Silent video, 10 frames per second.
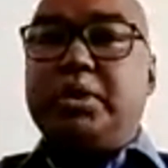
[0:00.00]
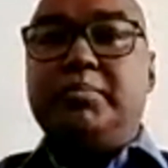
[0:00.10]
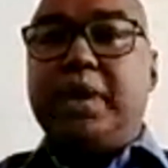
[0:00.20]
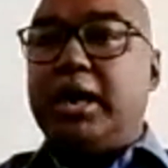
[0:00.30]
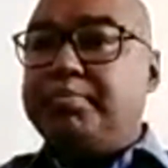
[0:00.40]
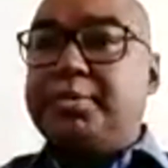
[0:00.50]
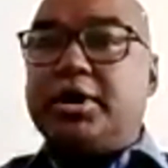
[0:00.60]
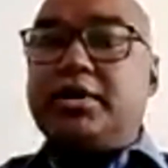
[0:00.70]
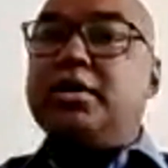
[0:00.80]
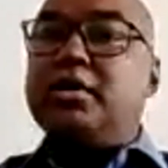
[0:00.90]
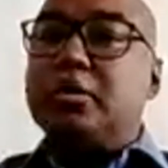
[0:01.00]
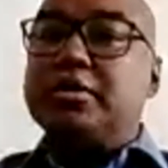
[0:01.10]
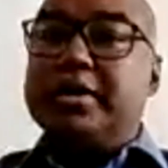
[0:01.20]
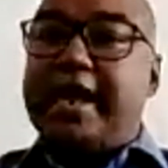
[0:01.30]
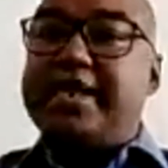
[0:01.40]
come up uh,
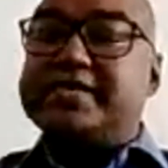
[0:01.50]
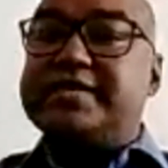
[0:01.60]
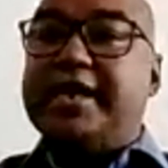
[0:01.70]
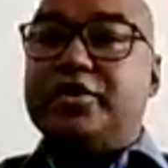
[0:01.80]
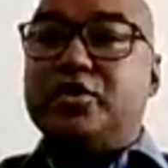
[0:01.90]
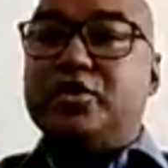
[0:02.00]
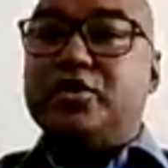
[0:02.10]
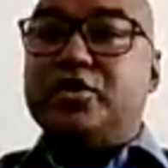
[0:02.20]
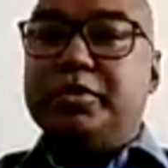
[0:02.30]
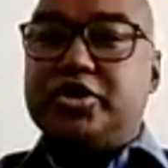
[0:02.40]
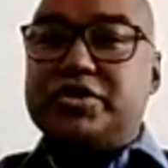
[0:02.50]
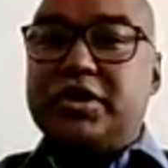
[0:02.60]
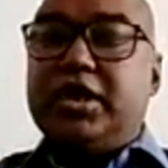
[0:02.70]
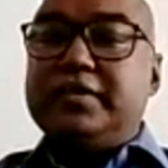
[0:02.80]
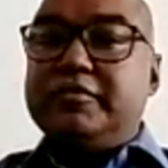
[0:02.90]
the ranks there, you know, because
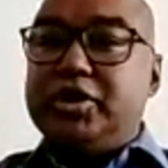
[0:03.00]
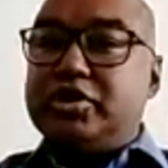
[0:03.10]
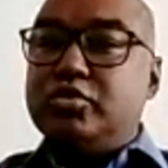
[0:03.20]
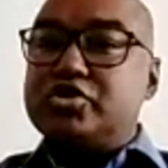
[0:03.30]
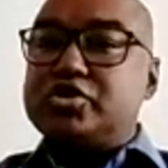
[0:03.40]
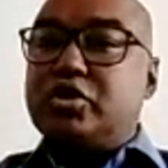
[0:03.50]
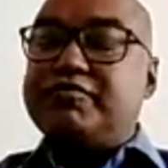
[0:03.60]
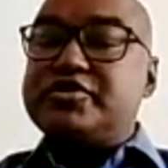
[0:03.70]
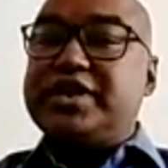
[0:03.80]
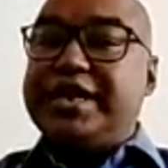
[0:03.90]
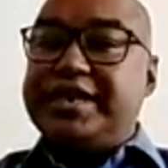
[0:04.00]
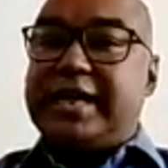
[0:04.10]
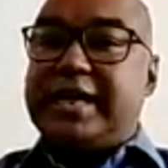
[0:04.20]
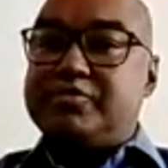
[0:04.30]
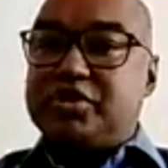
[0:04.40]
they've been accused of
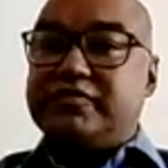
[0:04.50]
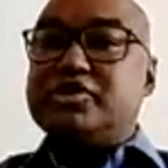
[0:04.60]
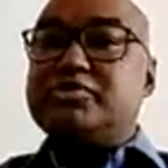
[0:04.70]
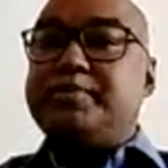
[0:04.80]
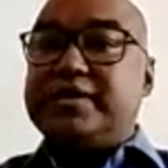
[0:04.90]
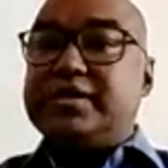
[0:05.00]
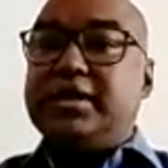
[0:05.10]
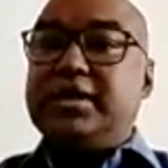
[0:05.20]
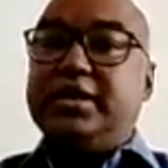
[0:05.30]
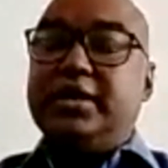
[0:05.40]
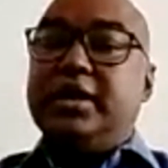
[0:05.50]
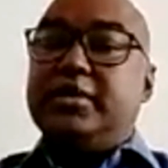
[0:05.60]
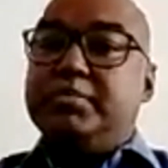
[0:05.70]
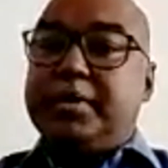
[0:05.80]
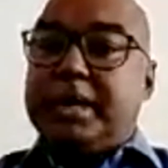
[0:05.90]
state capture, which is basically
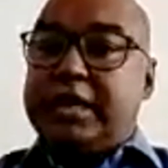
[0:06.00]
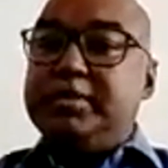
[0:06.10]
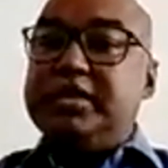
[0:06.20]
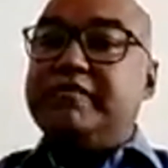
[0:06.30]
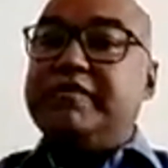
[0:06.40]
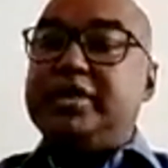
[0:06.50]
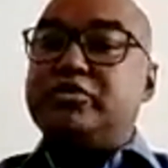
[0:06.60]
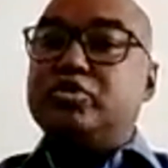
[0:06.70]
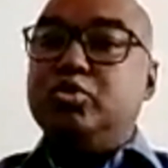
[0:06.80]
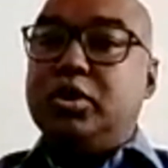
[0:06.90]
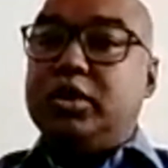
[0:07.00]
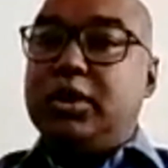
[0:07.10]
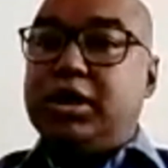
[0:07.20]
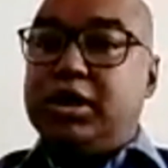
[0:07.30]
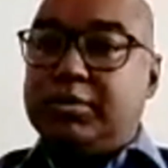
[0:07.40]
bribing their way
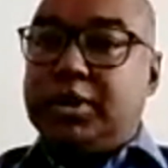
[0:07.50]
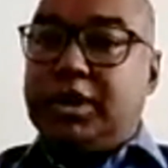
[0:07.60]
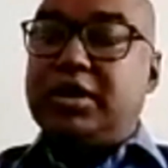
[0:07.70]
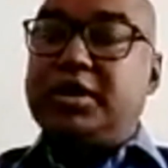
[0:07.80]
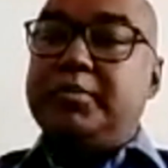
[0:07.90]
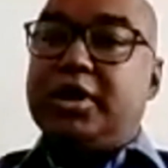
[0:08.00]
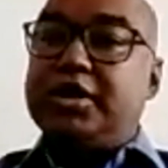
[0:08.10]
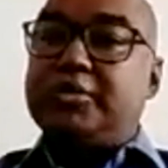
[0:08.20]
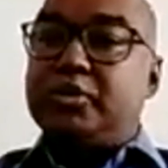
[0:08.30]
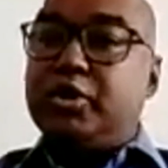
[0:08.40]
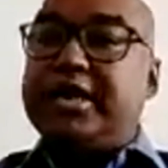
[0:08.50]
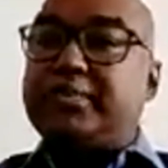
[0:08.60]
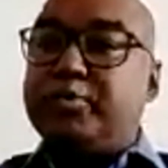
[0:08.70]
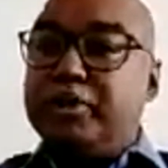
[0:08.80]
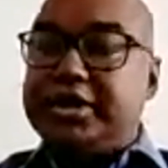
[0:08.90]
through uh, uh, uh,
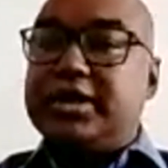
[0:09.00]
to get